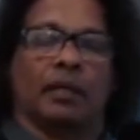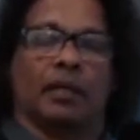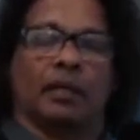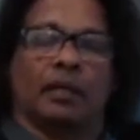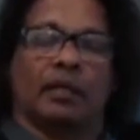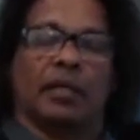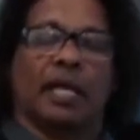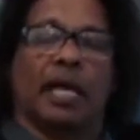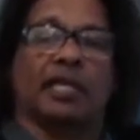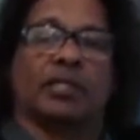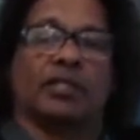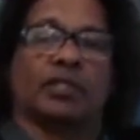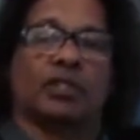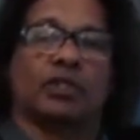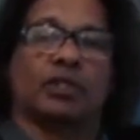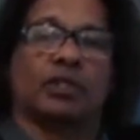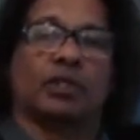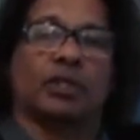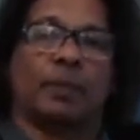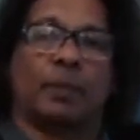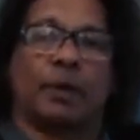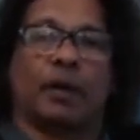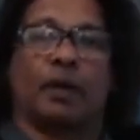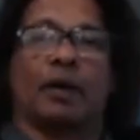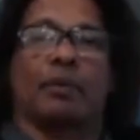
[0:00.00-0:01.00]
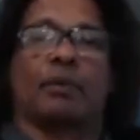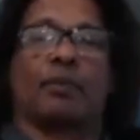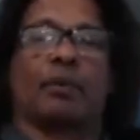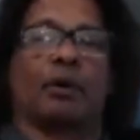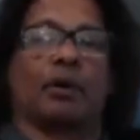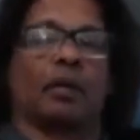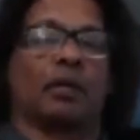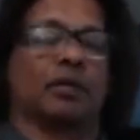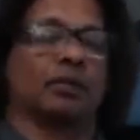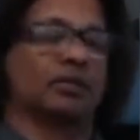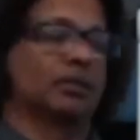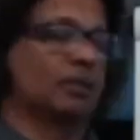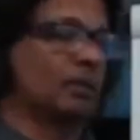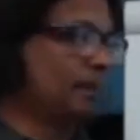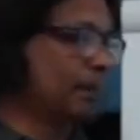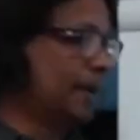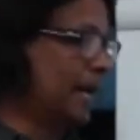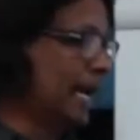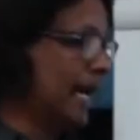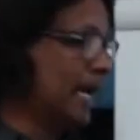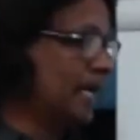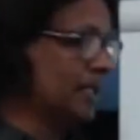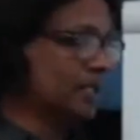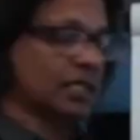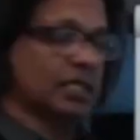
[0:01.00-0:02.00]
that is super important so
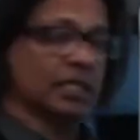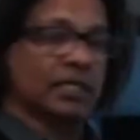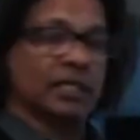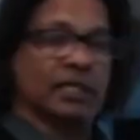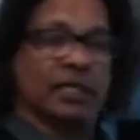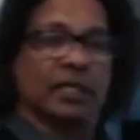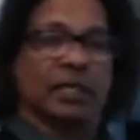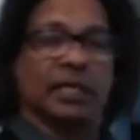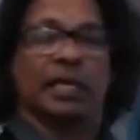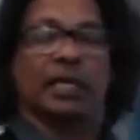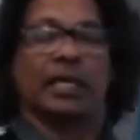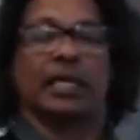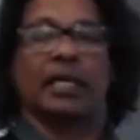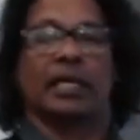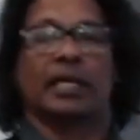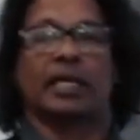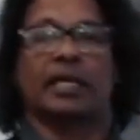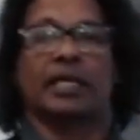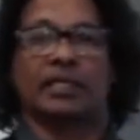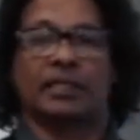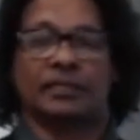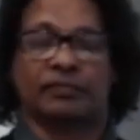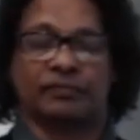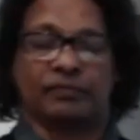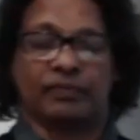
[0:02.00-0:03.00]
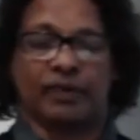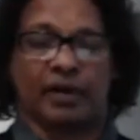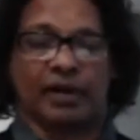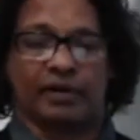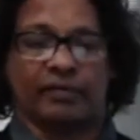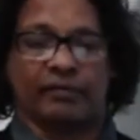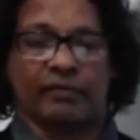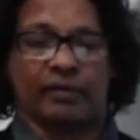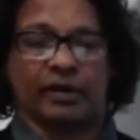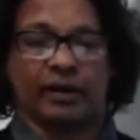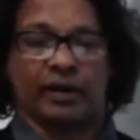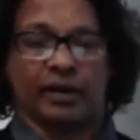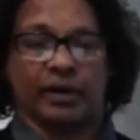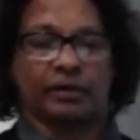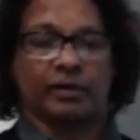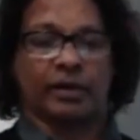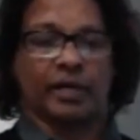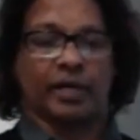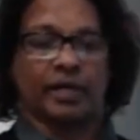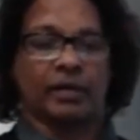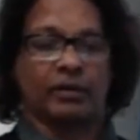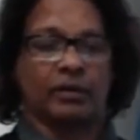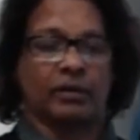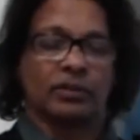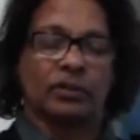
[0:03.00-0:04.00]
passion is very very
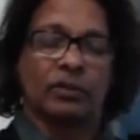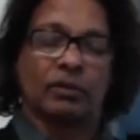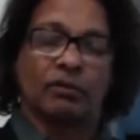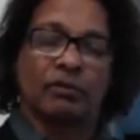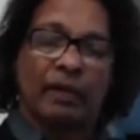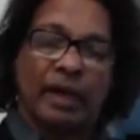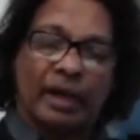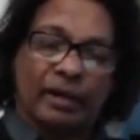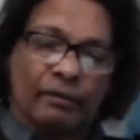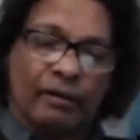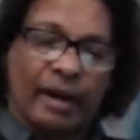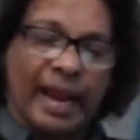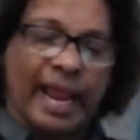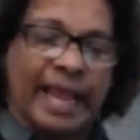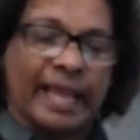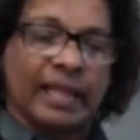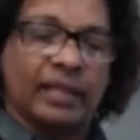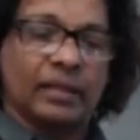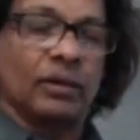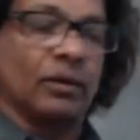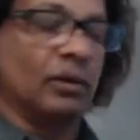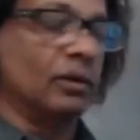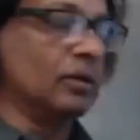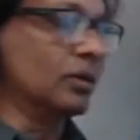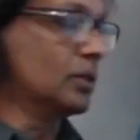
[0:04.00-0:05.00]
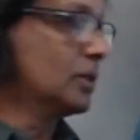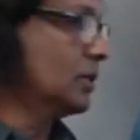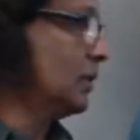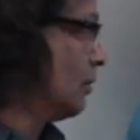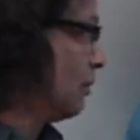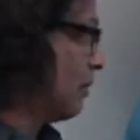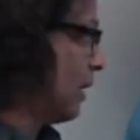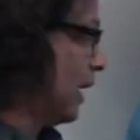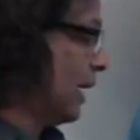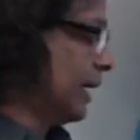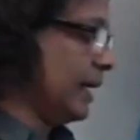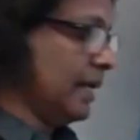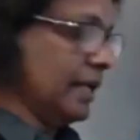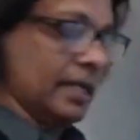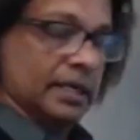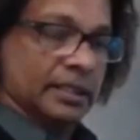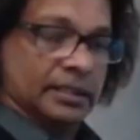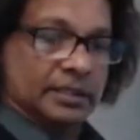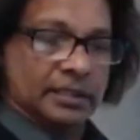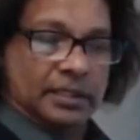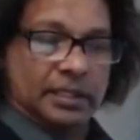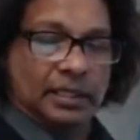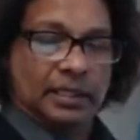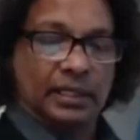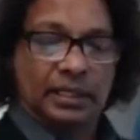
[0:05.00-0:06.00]
critical so rank those your
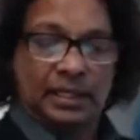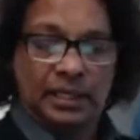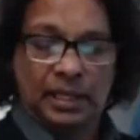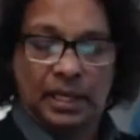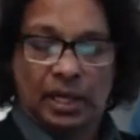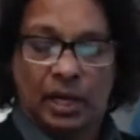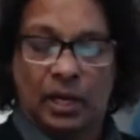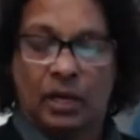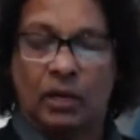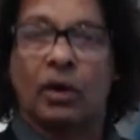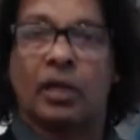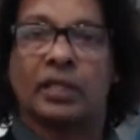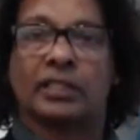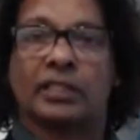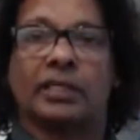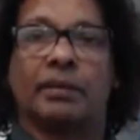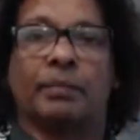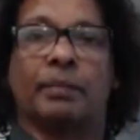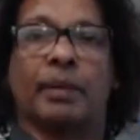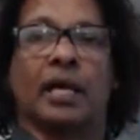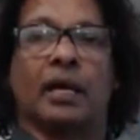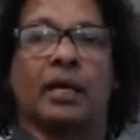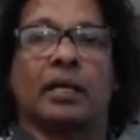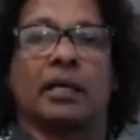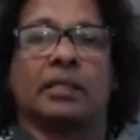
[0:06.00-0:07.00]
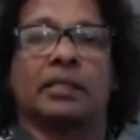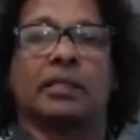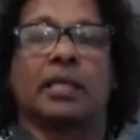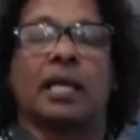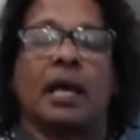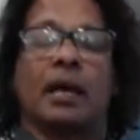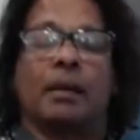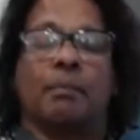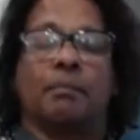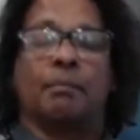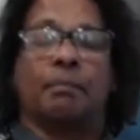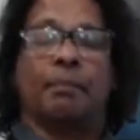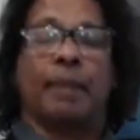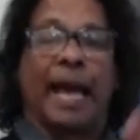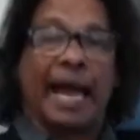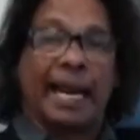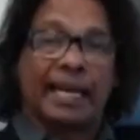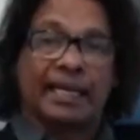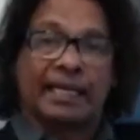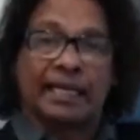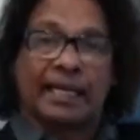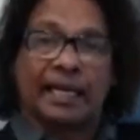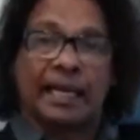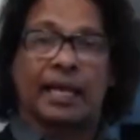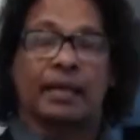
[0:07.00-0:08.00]
ideas across them because
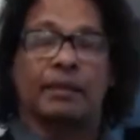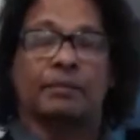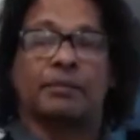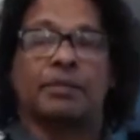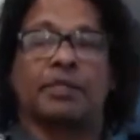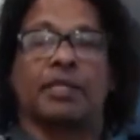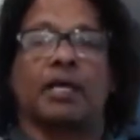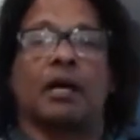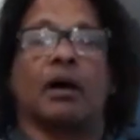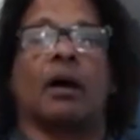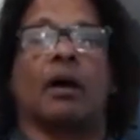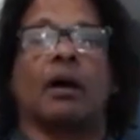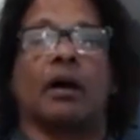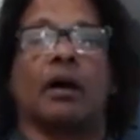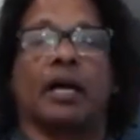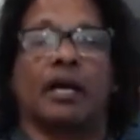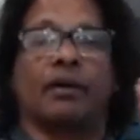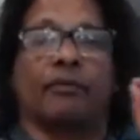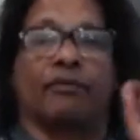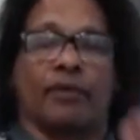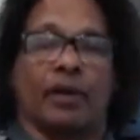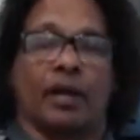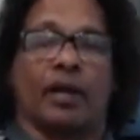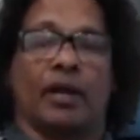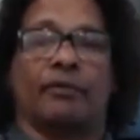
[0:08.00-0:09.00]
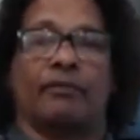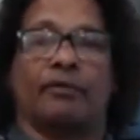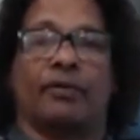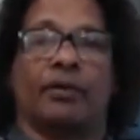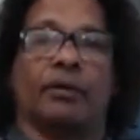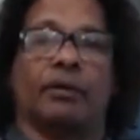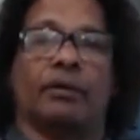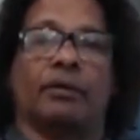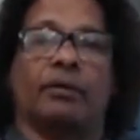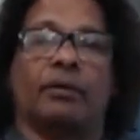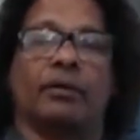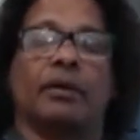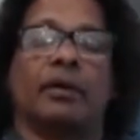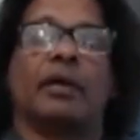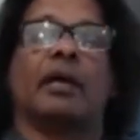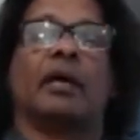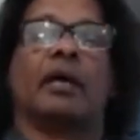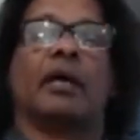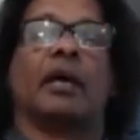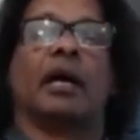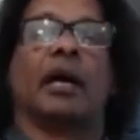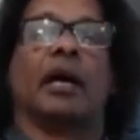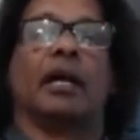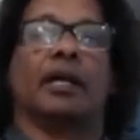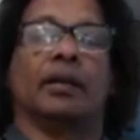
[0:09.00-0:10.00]
bad times are in front of you
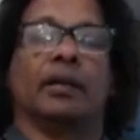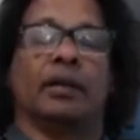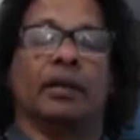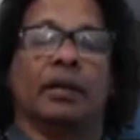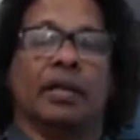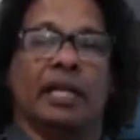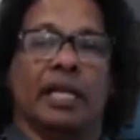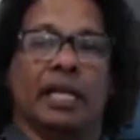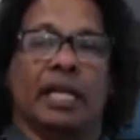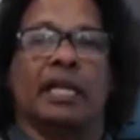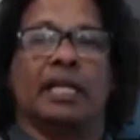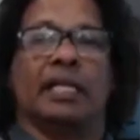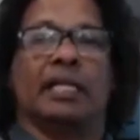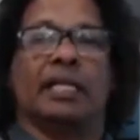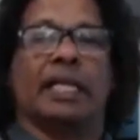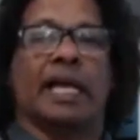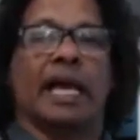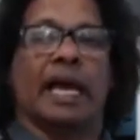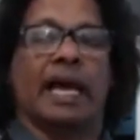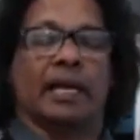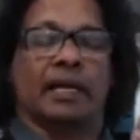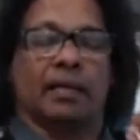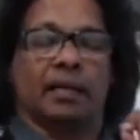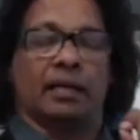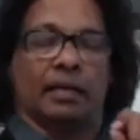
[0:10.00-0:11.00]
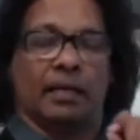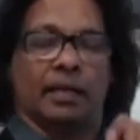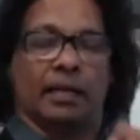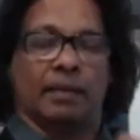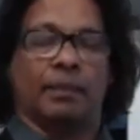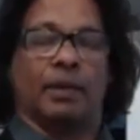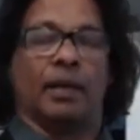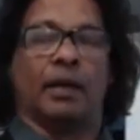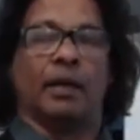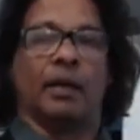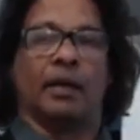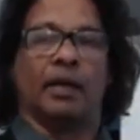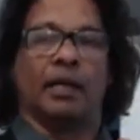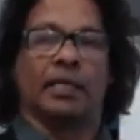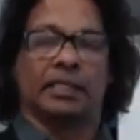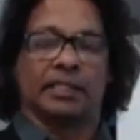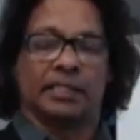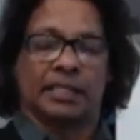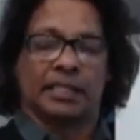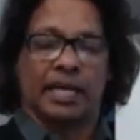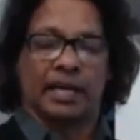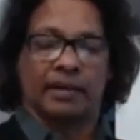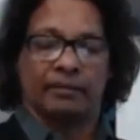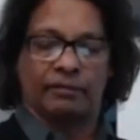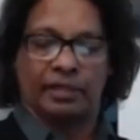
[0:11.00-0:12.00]
and you need that ability to
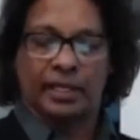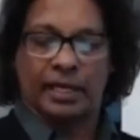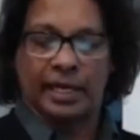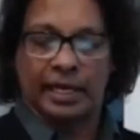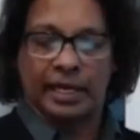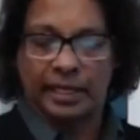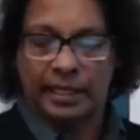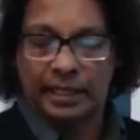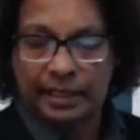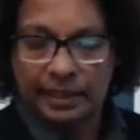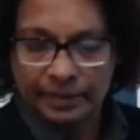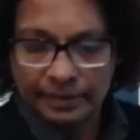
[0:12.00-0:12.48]
stay with the idea